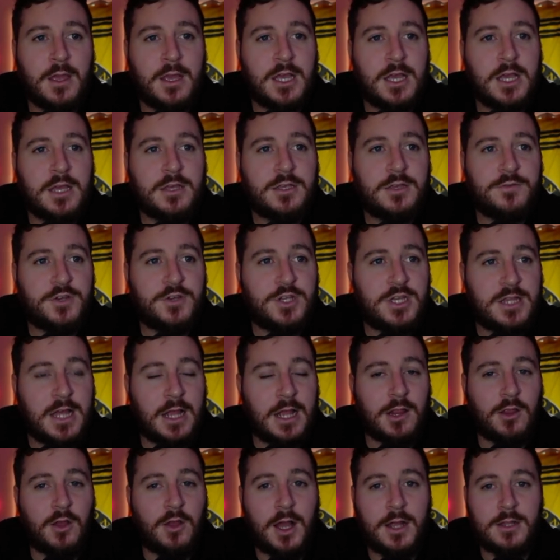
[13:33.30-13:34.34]
if you hit that
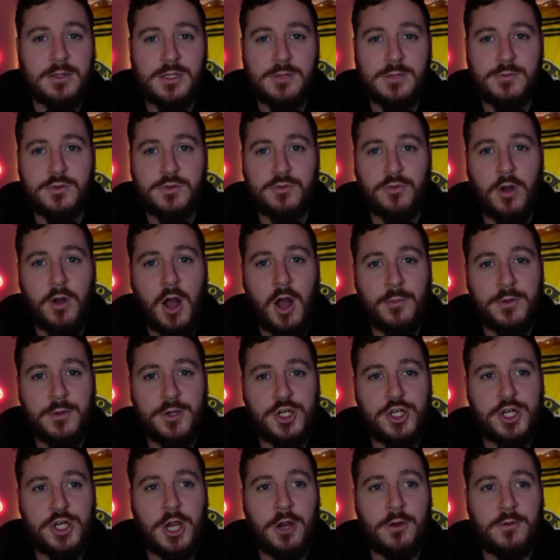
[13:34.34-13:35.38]
like and subscribe and
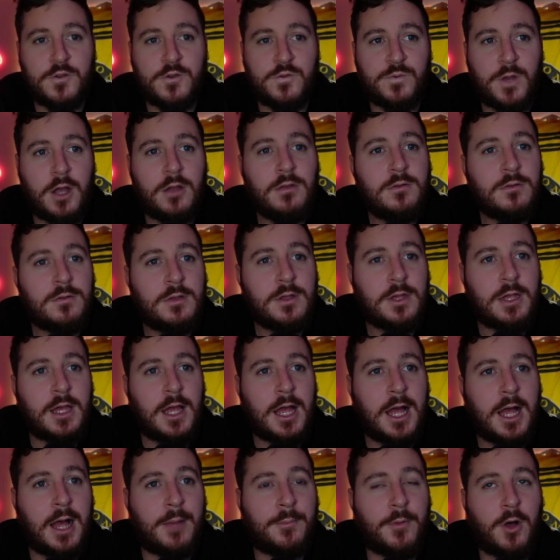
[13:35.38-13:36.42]
share it as well.
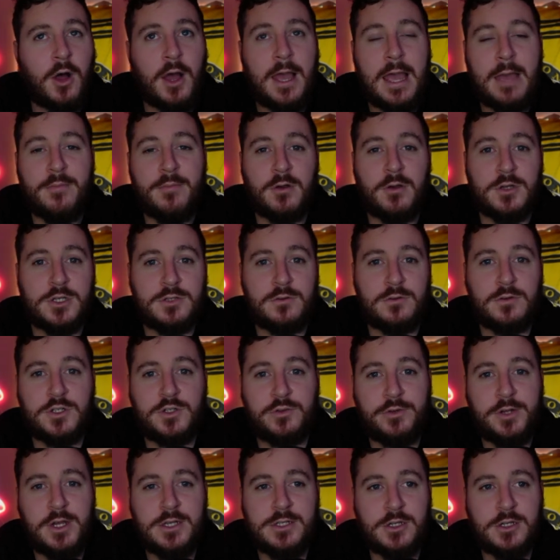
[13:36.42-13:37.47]
I am also on
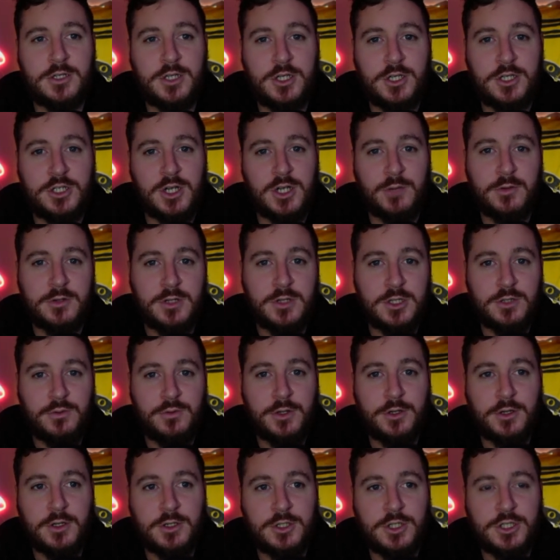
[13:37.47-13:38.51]
Twitter, so you can jump onto Twitter
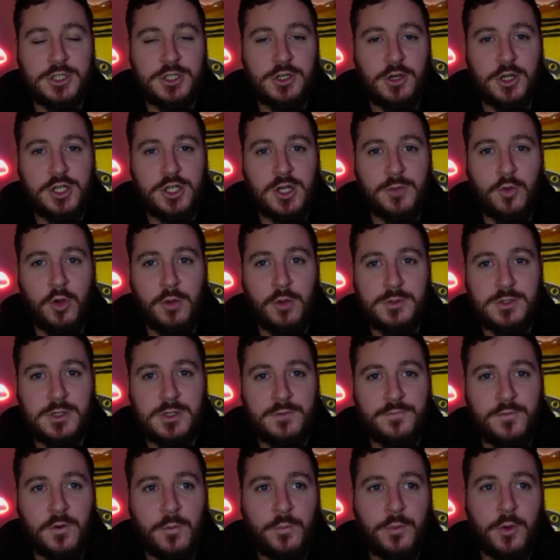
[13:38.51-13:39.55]
and just search up Hoops and
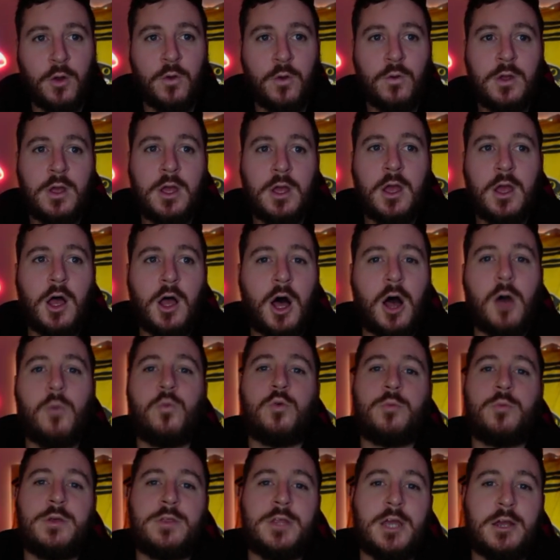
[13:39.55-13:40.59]
Football. I will
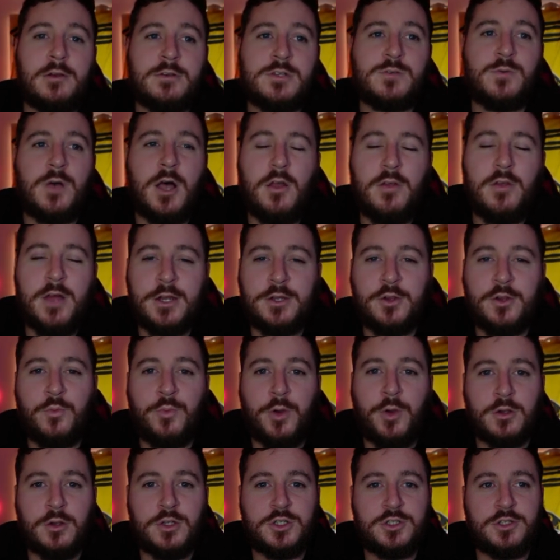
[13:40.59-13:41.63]
be there as well, and I do
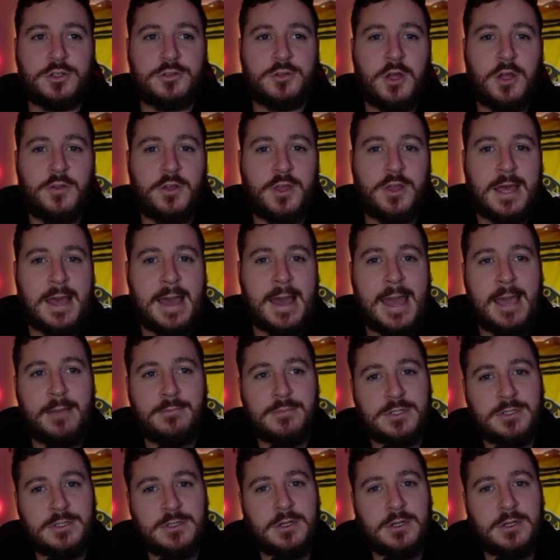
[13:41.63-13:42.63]
post on the games and